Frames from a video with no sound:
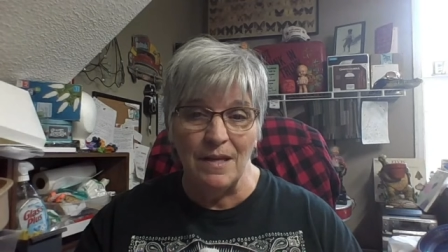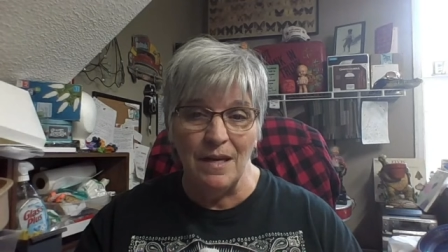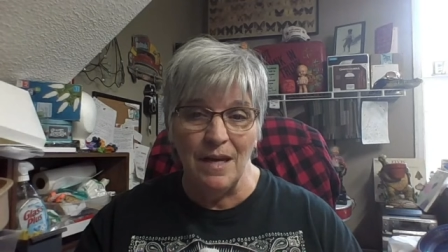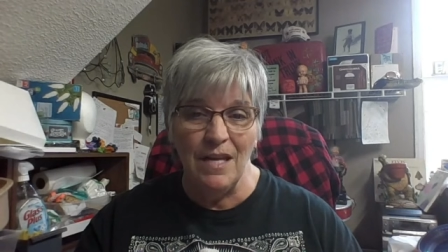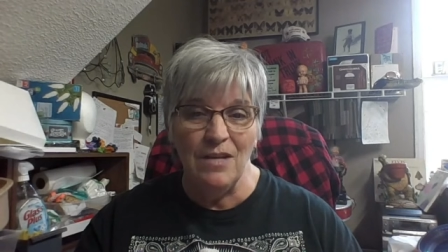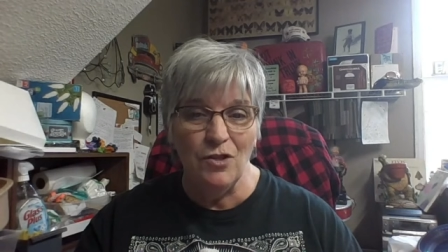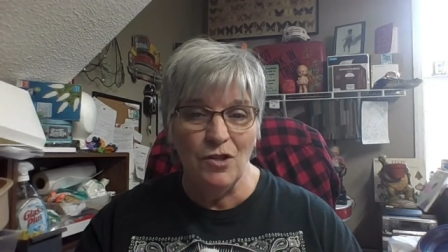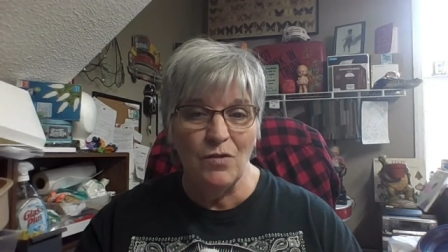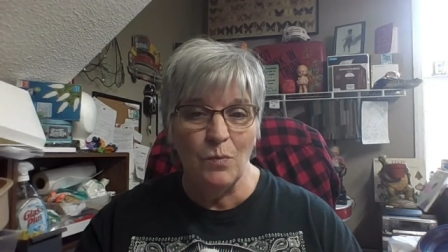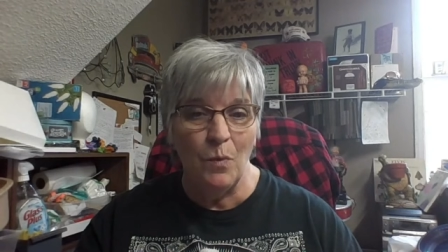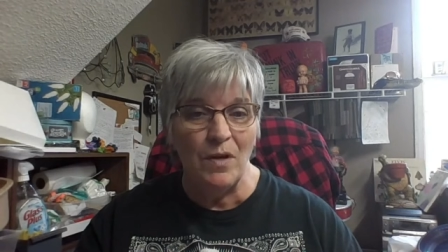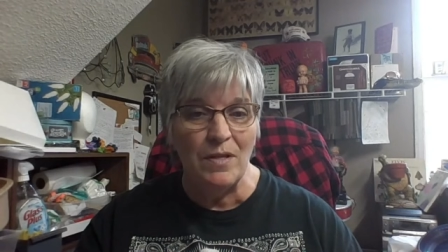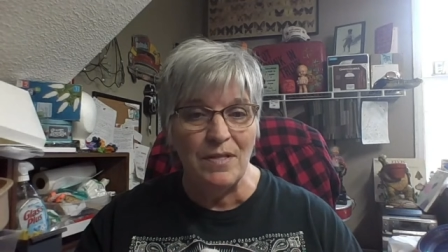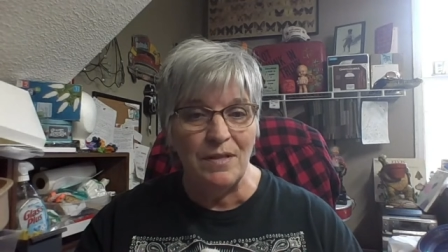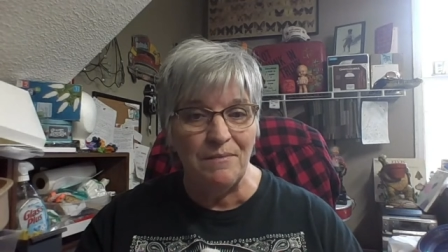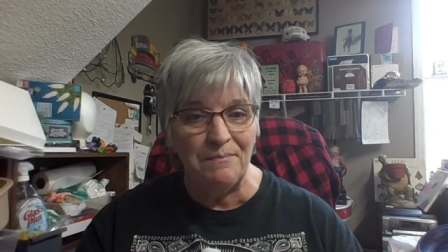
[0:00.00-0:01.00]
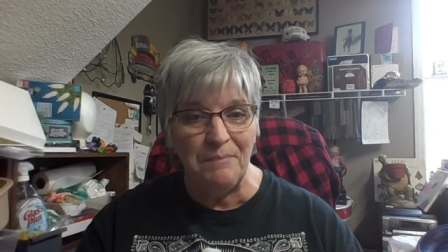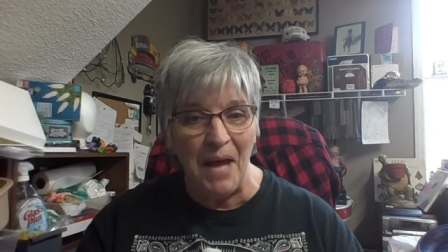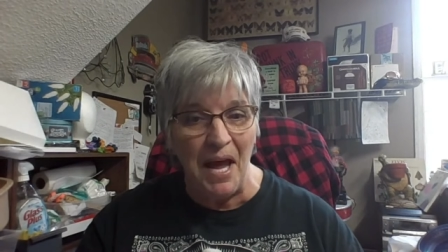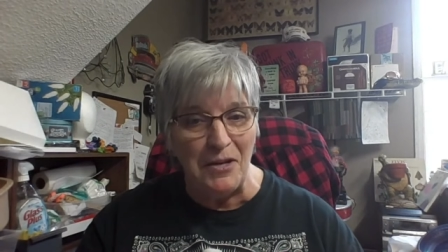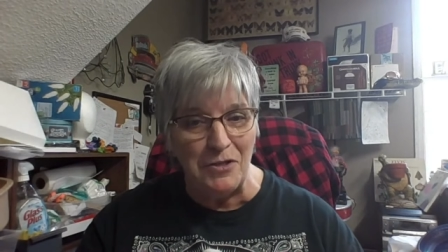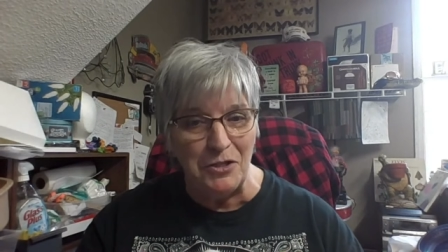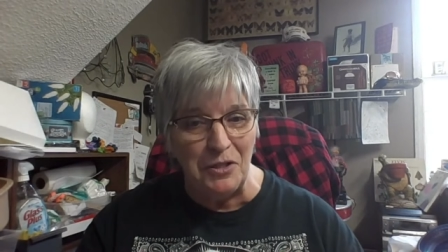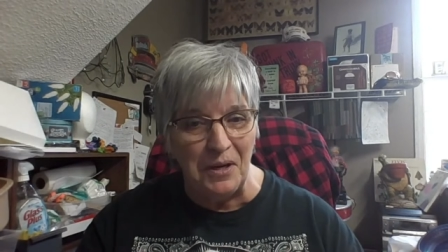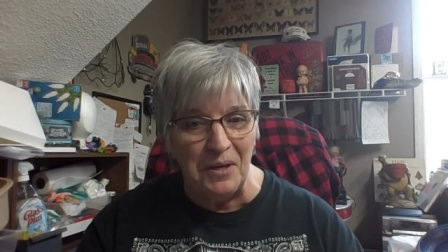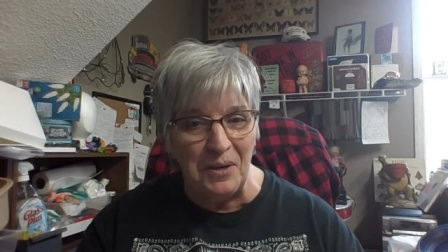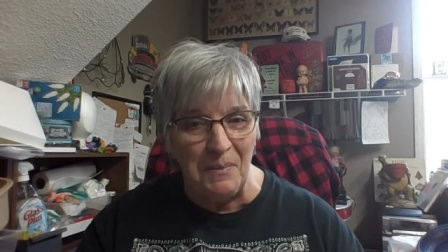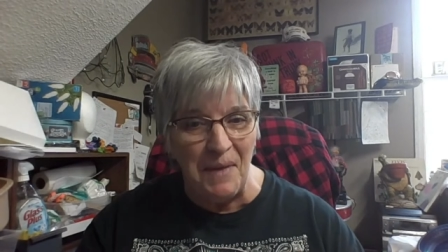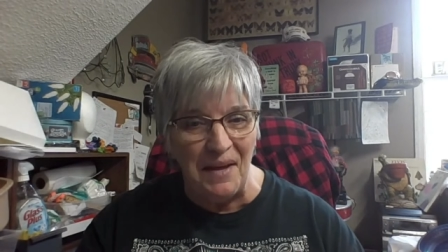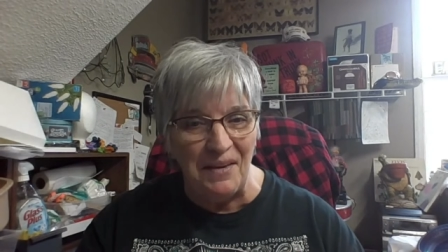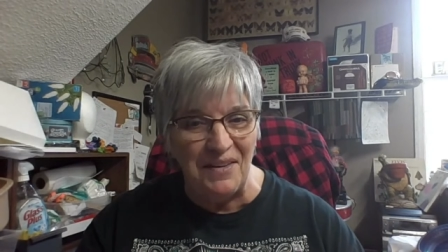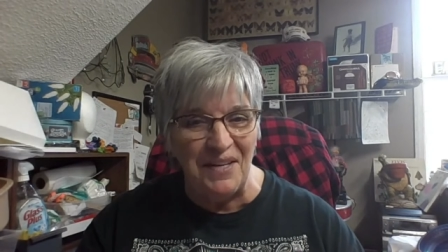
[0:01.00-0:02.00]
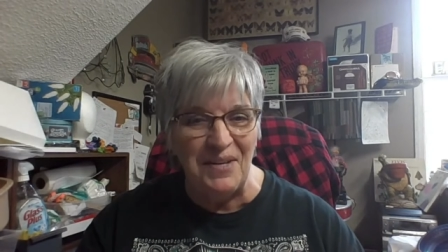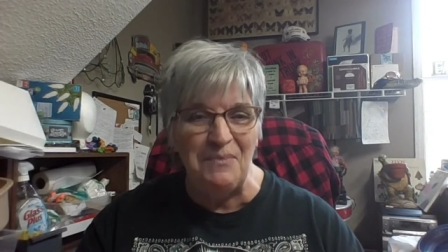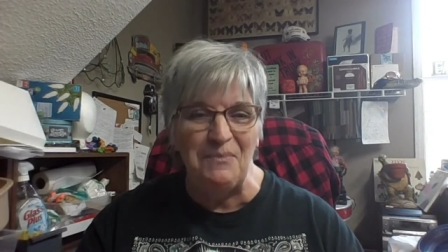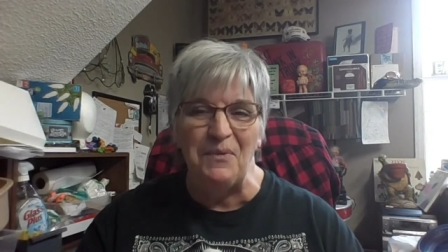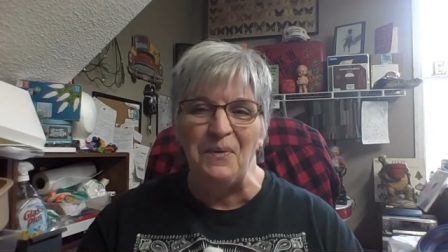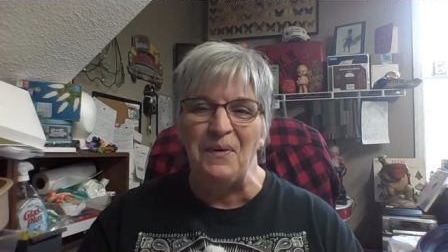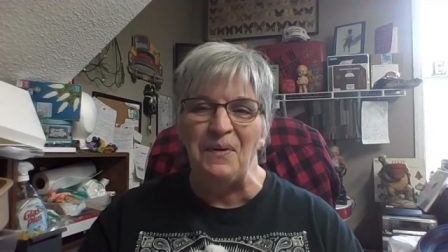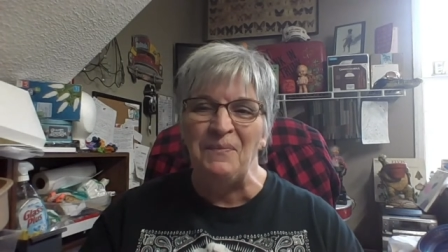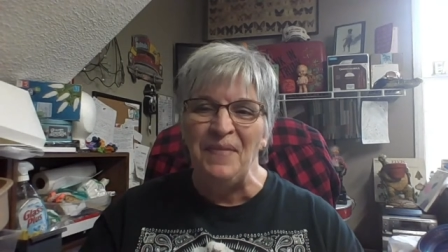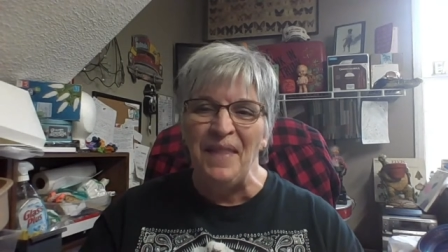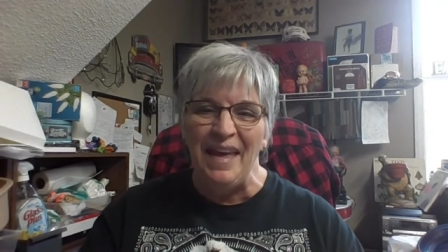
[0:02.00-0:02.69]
he just wasn't passionate about anymore.